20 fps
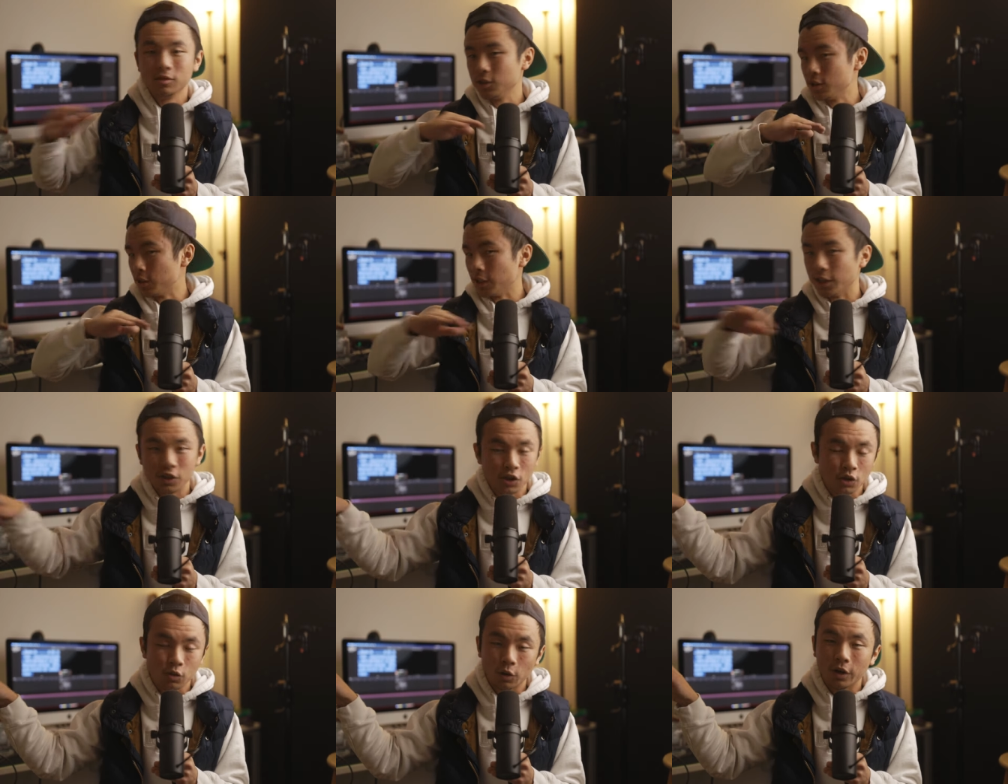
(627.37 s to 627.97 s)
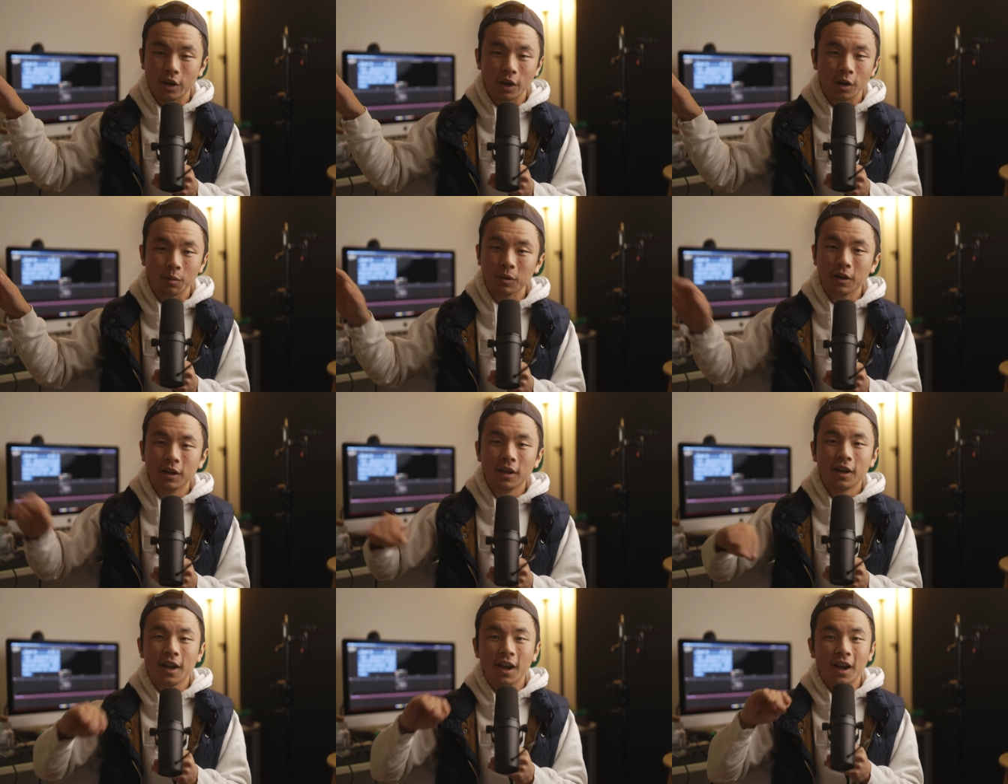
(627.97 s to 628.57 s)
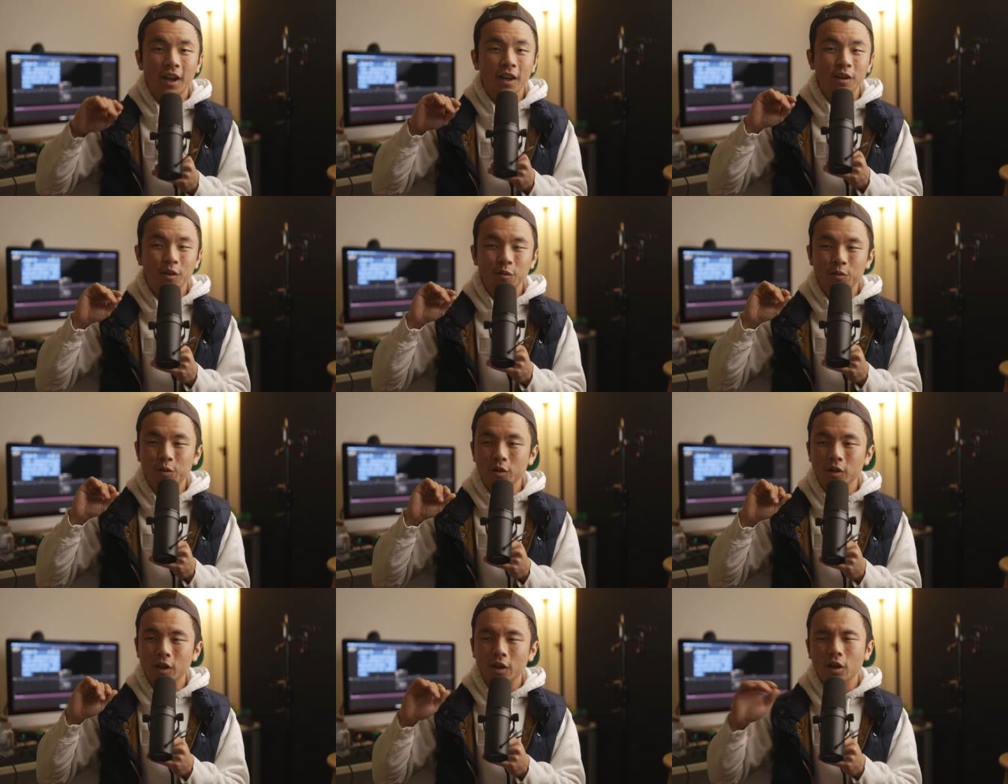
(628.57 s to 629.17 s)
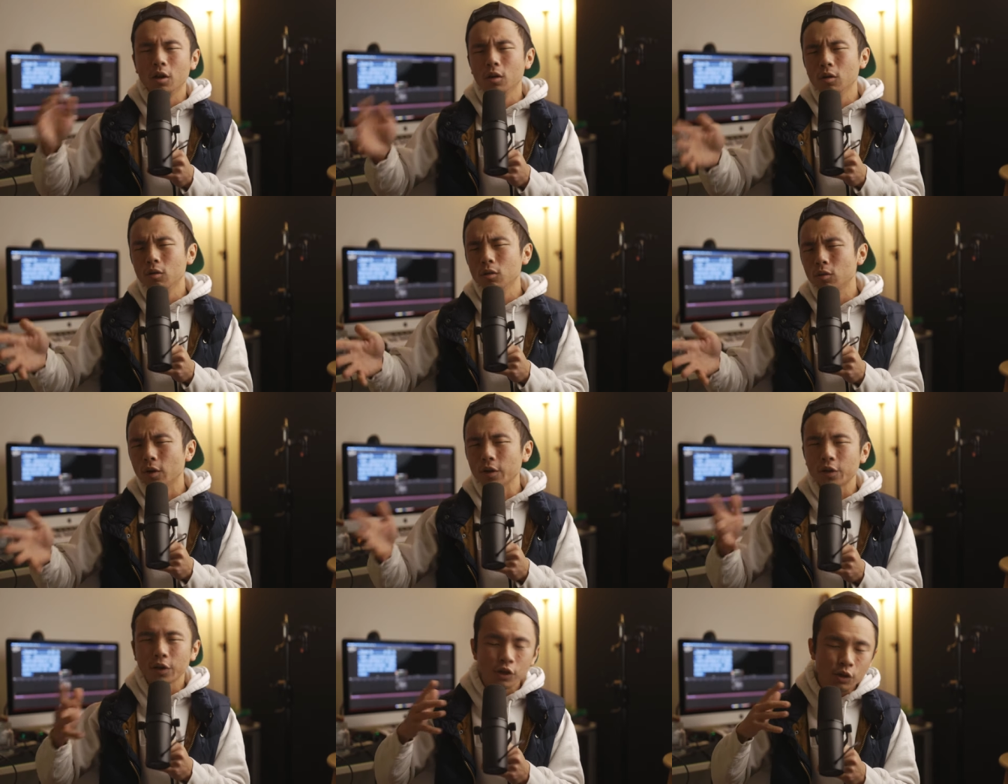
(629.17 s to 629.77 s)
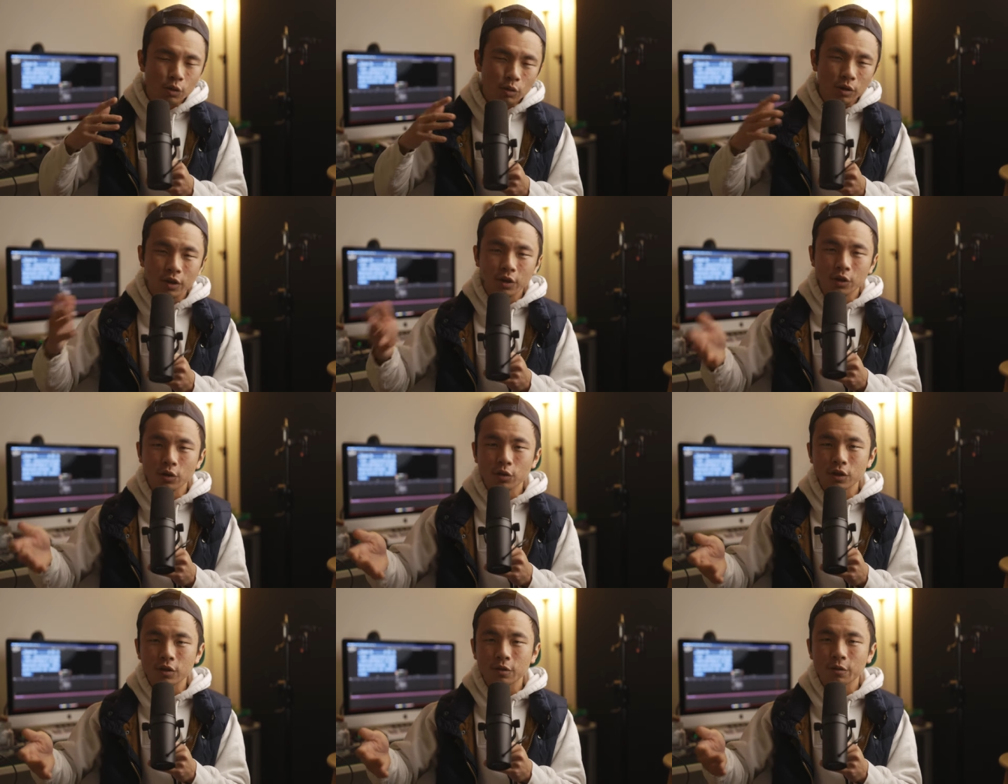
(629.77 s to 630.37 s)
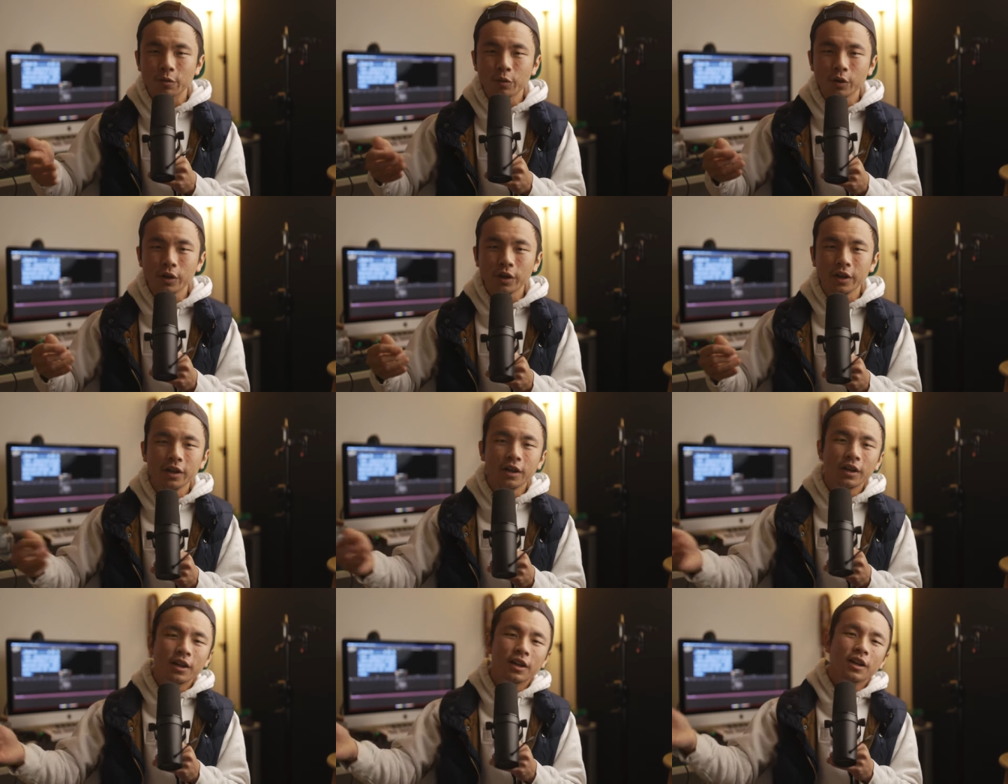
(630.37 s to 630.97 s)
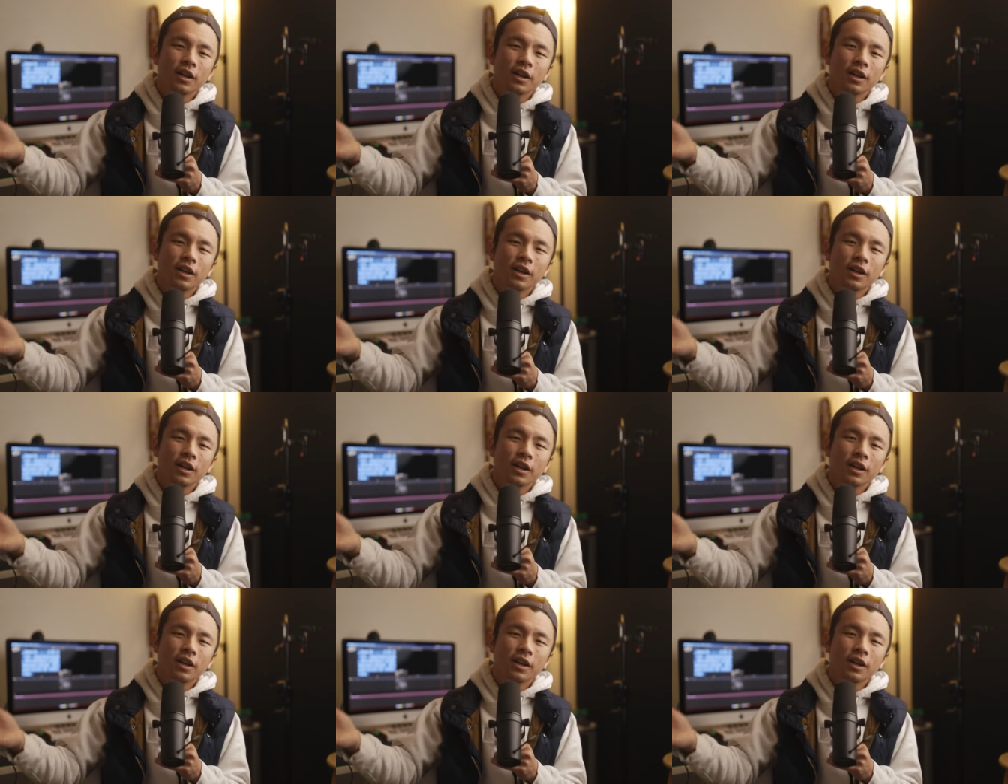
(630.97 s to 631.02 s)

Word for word: Say it straight up. And if they're like, oh, I thought you were going to do this for free,